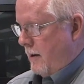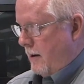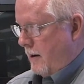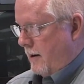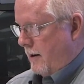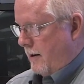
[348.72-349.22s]

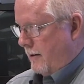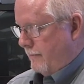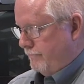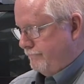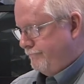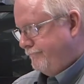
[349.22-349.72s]

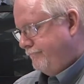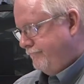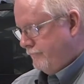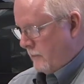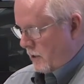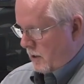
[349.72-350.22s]

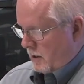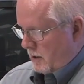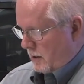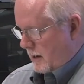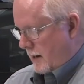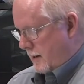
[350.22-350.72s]

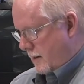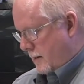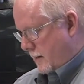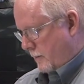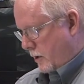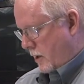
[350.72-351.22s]
Kind
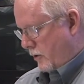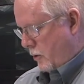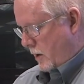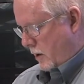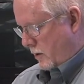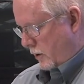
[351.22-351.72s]
of looking through
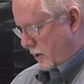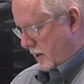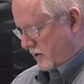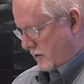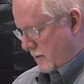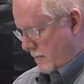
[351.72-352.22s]
here to look
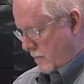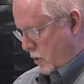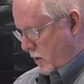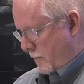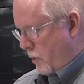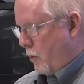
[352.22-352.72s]
at some
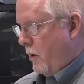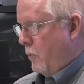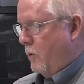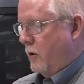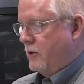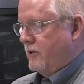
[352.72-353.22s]
more important
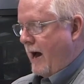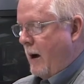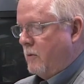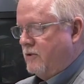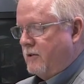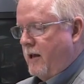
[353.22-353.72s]
ones. I
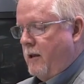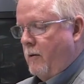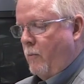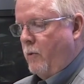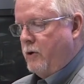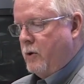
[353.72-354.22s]
would say
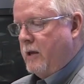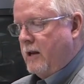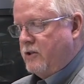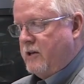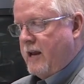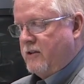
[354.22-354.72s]
when you get
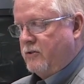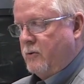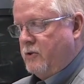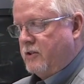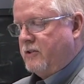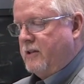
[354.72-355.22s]
a chance to,
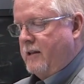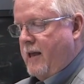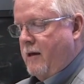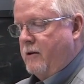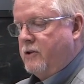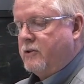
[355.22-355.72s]
just sit
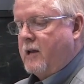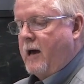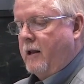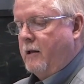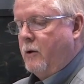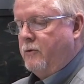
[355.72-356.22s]
down and just kind
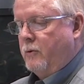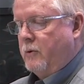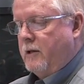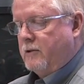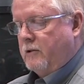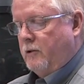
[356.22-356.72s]
of go through
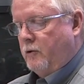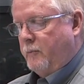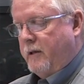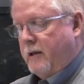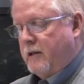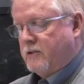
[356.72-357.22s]
this a little
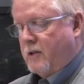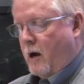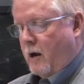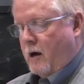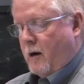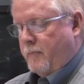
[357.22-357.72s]
bit. It's
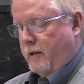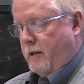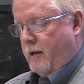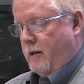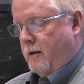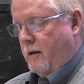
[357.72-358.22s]
not
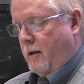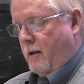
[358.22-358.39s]
complicated.